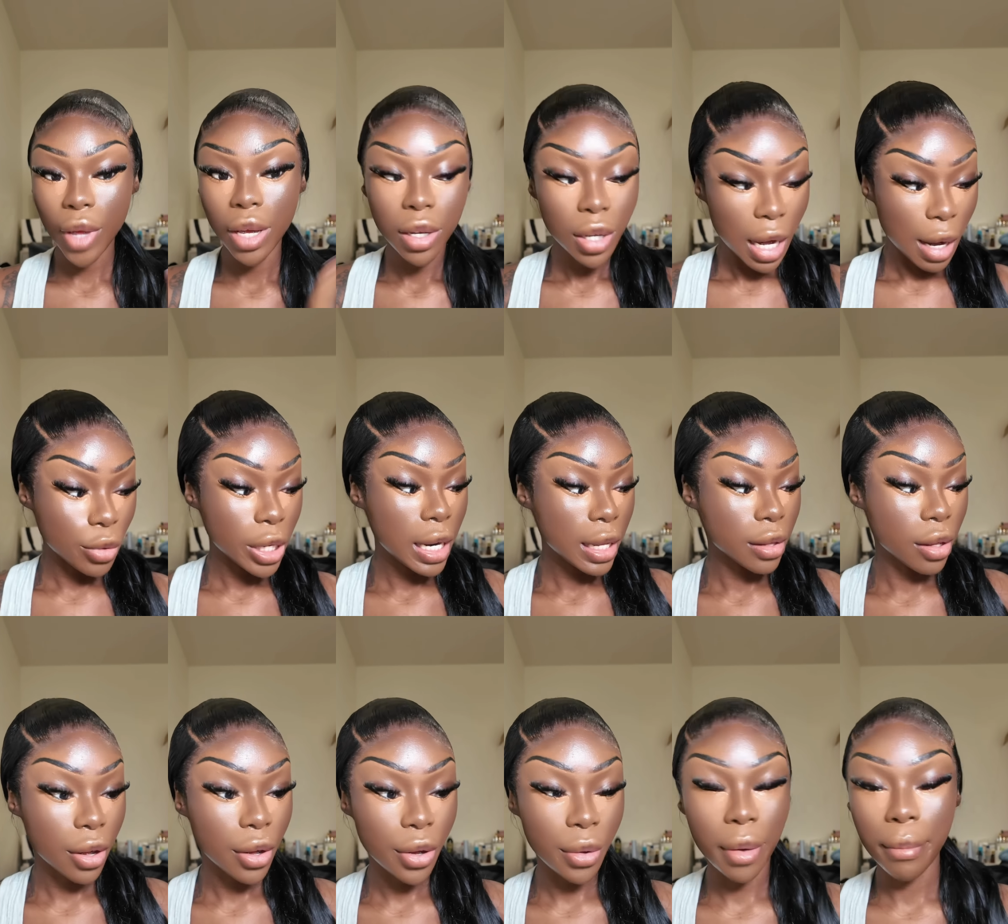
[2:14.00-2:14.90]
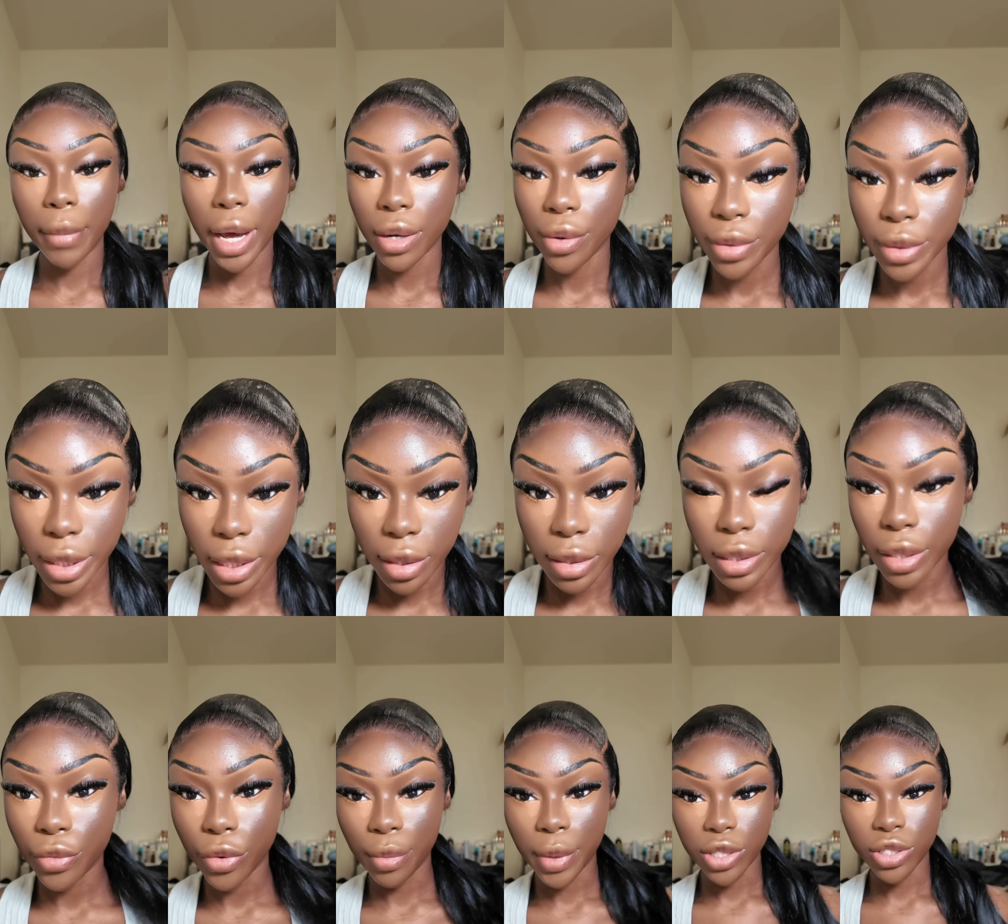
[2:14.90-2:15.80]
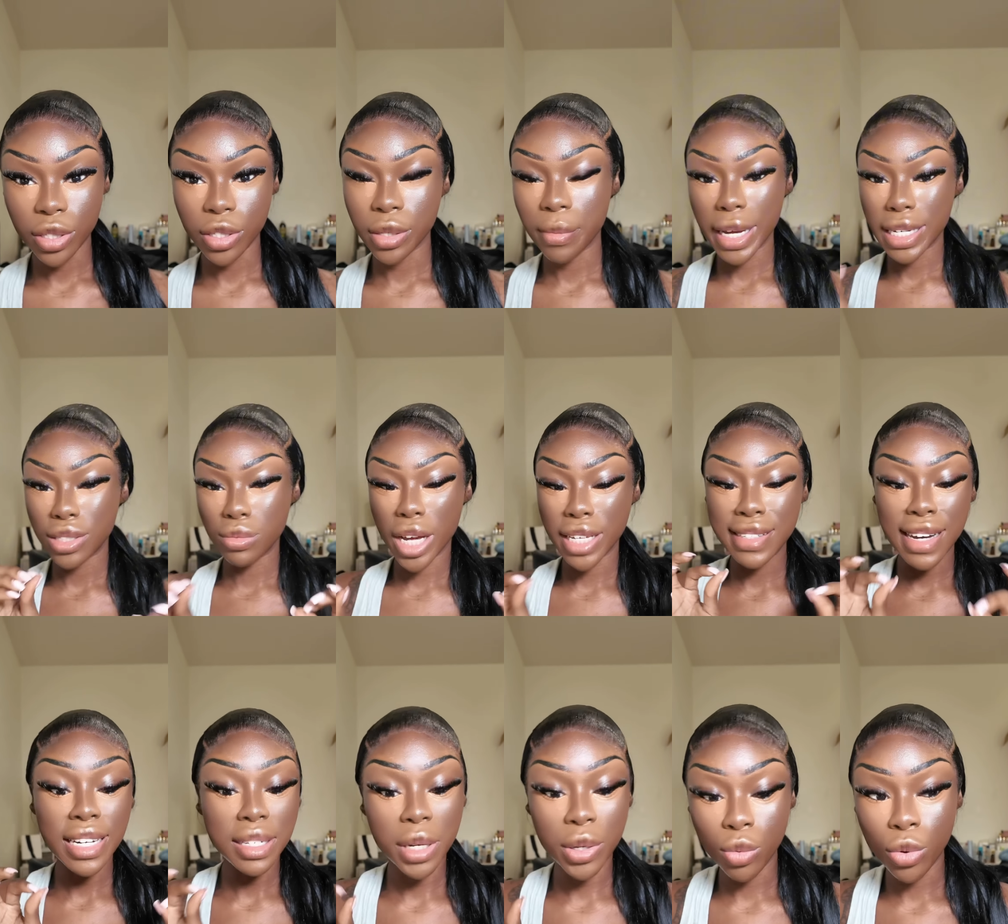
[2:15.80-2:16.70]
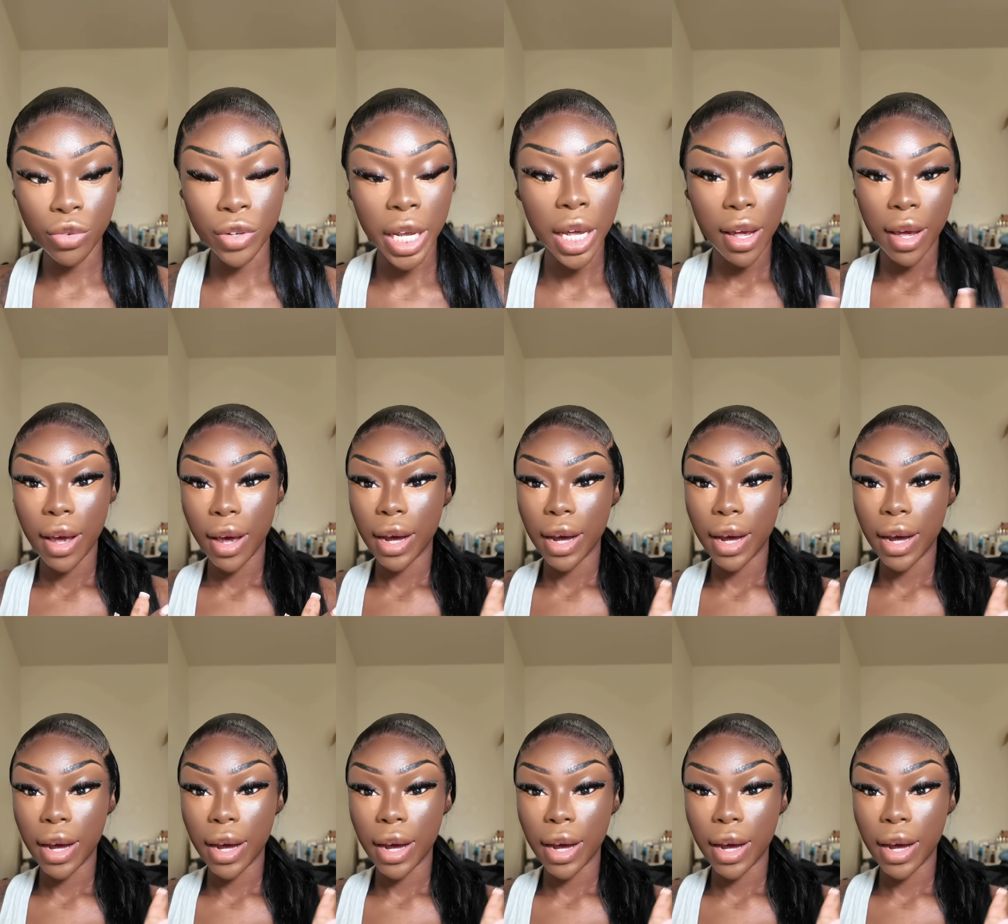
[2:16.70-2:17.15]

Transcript: I'm going to let the MAC concealer sit for a bit just because the MAC is a tiny bit watery.